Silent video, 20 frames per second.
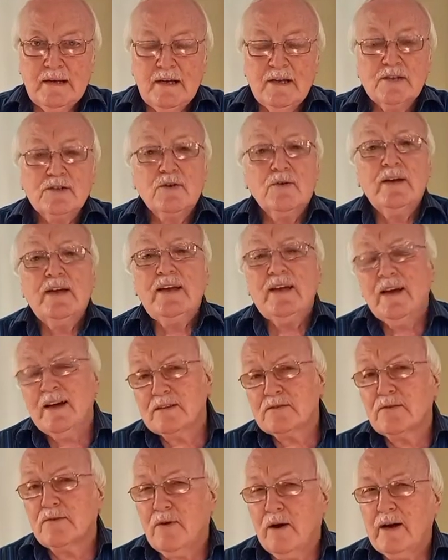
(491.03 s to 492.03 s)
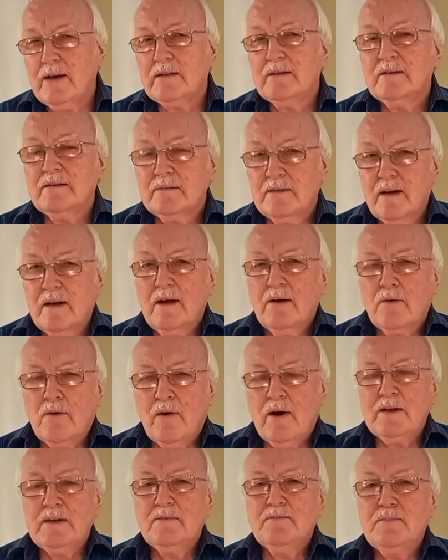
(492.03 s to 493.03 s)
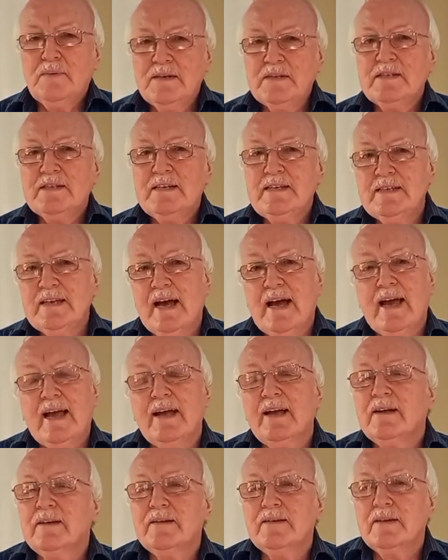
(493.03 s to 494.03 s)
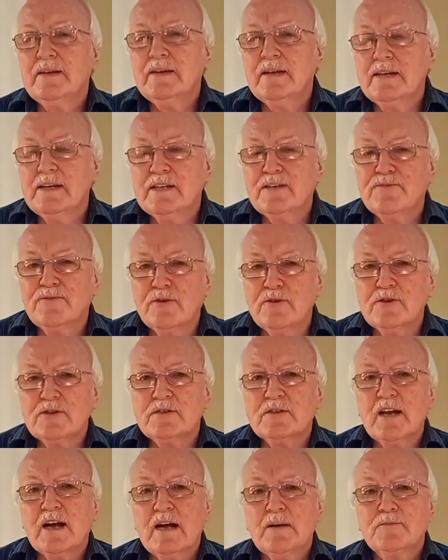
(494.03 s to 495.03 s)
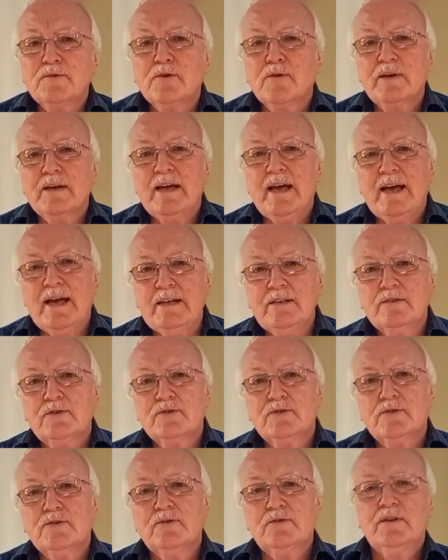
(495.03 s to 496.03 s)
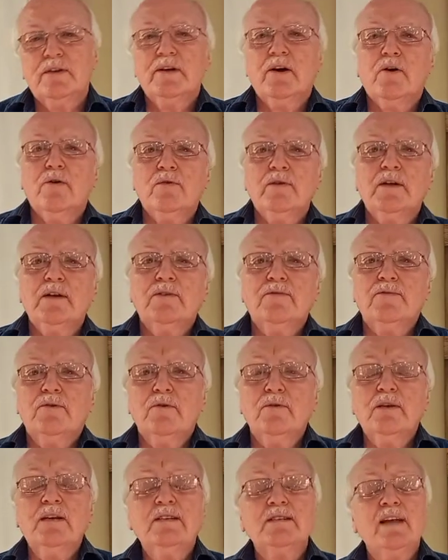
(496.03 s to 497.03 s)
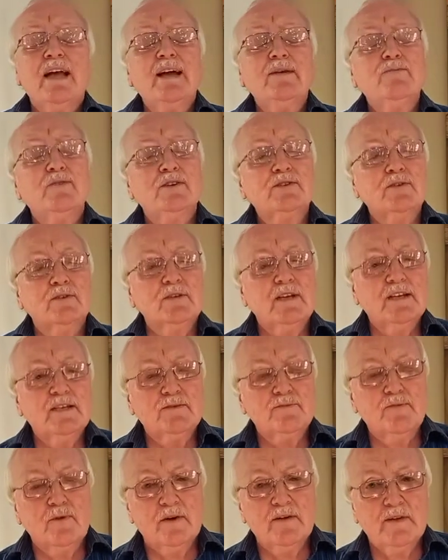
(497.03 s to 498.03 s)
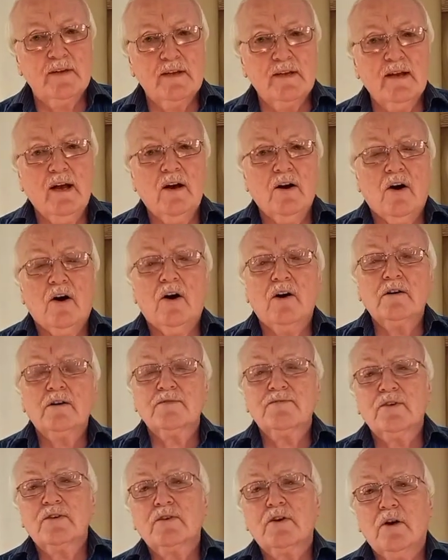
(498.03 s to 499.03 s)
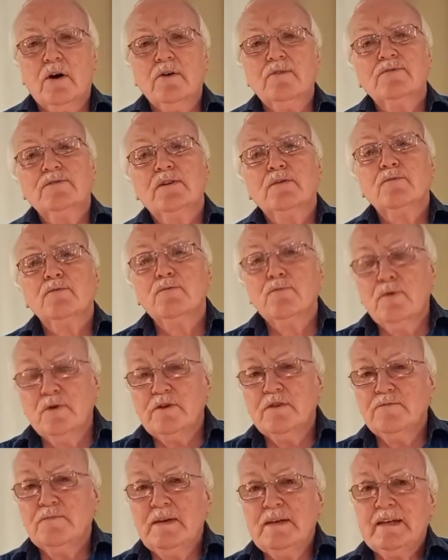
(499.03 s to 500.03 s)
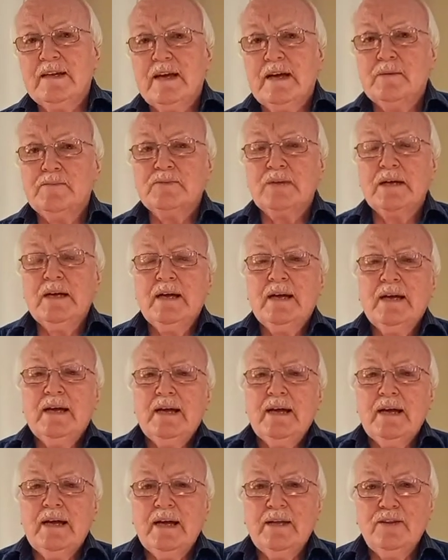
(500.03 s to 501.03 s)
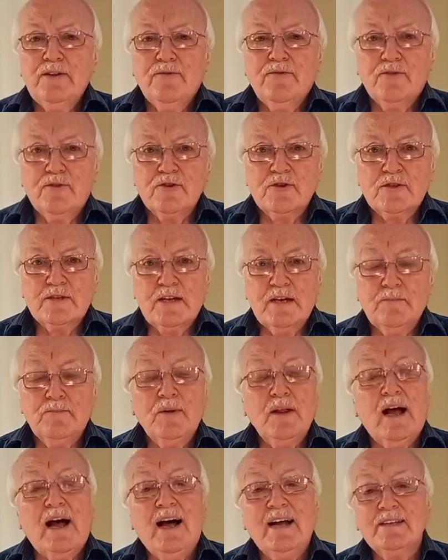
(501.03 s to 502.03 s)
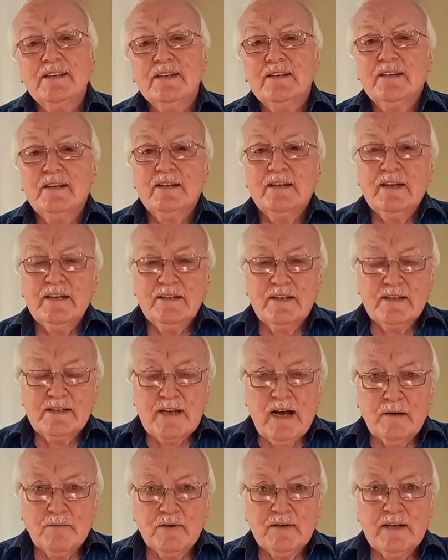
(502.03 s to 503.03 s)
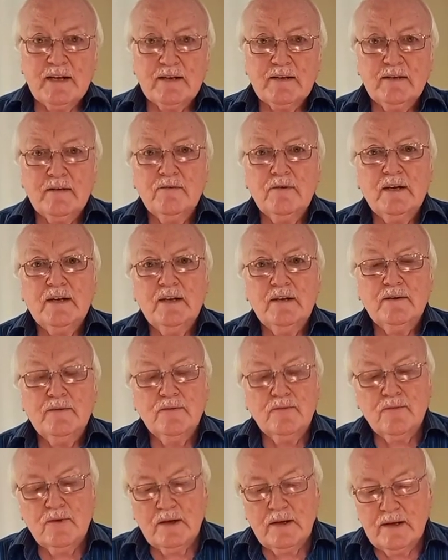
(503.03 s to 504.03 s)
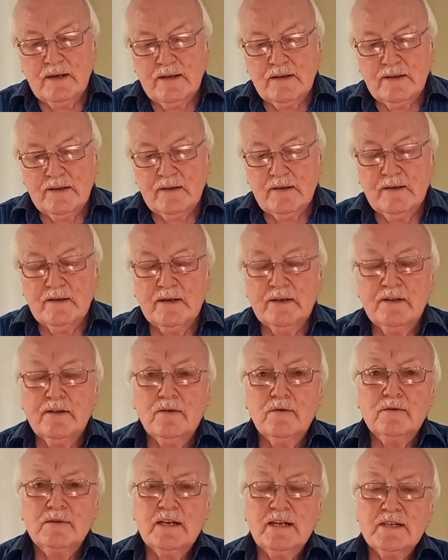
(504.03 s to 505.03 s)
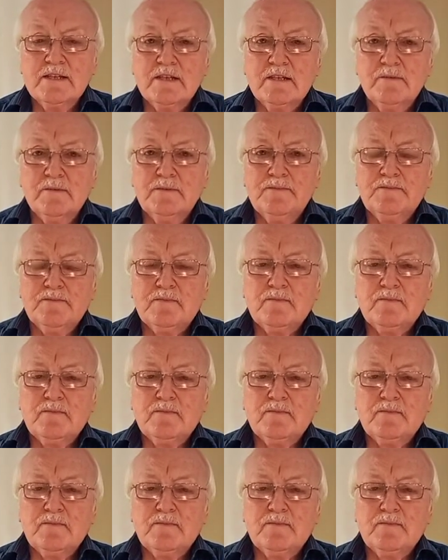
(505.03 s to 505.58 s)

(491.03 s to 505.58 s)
So he had quite a, quite a busy day. His first time going into the Holy of Holies, which is where the Ark of the Covenant would have been kept in the first temple and in the, in the tabernacle uh, in, the, in the Old Testament,